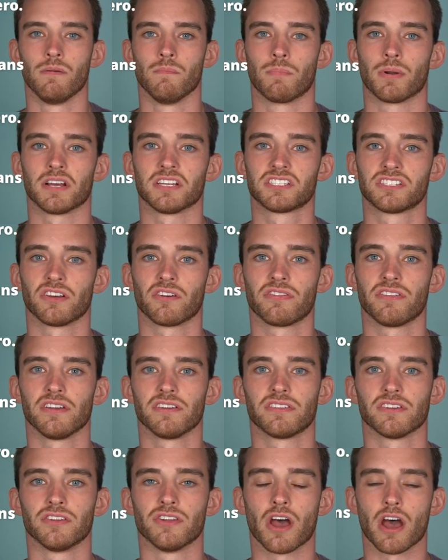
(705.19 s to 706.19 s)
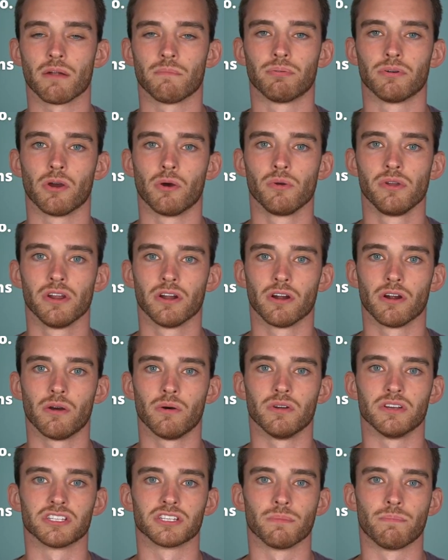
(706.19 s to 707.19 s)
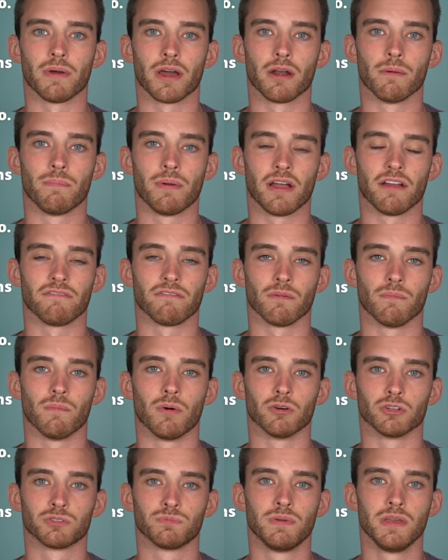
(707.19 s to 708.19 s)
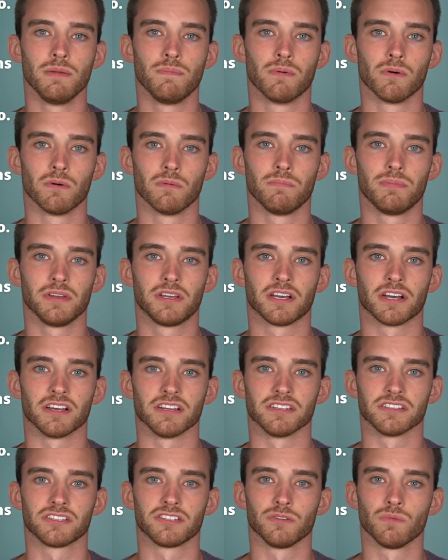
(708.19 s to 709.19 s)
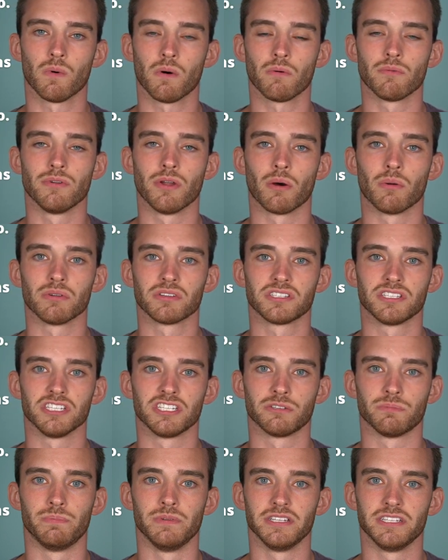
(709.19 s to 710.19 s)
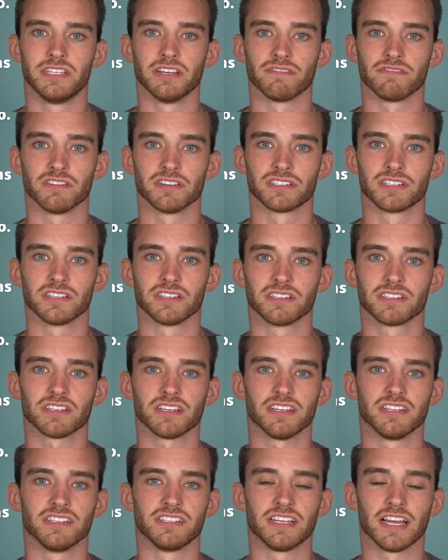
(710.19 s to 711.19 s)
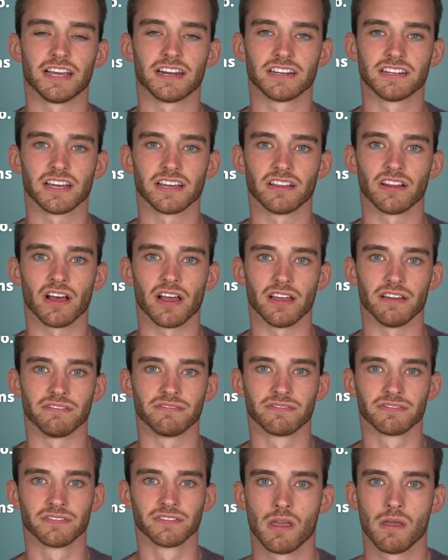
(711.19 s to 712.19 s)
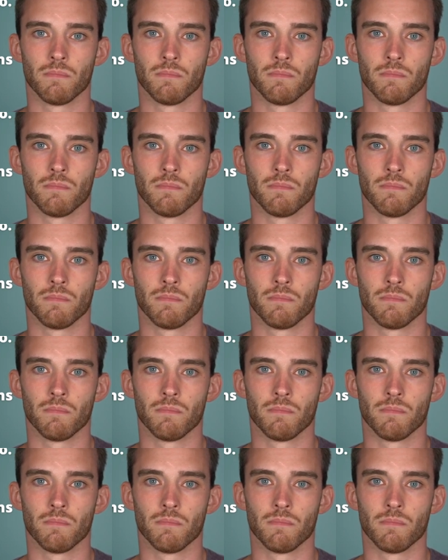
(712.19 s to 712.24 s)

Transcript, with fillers: But I still think the non-Pro Eero is a better bet for most people because you won't notice these speed differences in day-to-day -day life.